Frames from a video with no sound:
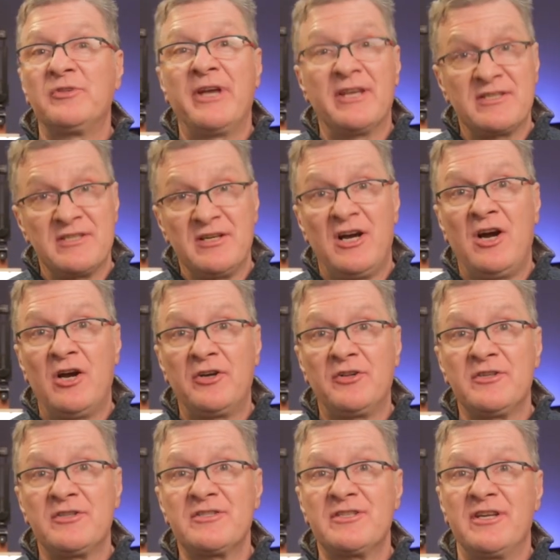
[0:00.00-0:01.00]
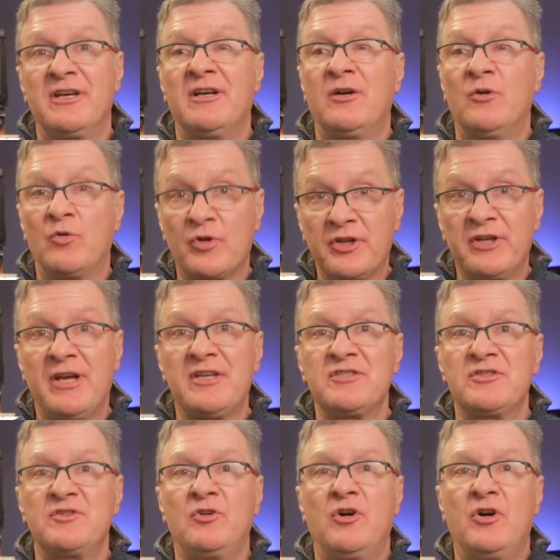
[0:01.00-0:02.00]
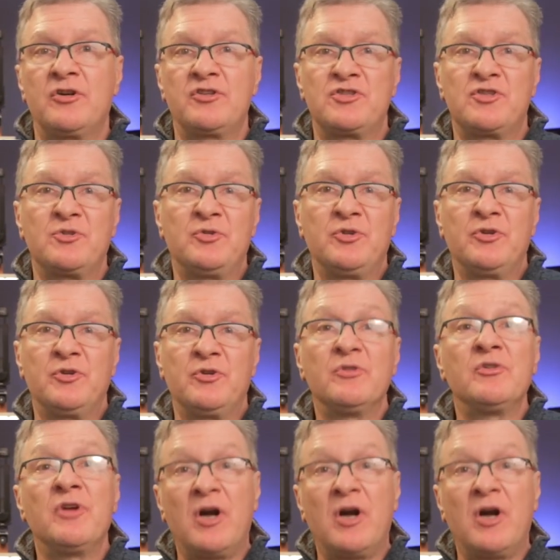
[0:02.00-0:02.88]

as an artist, organizing your art studio,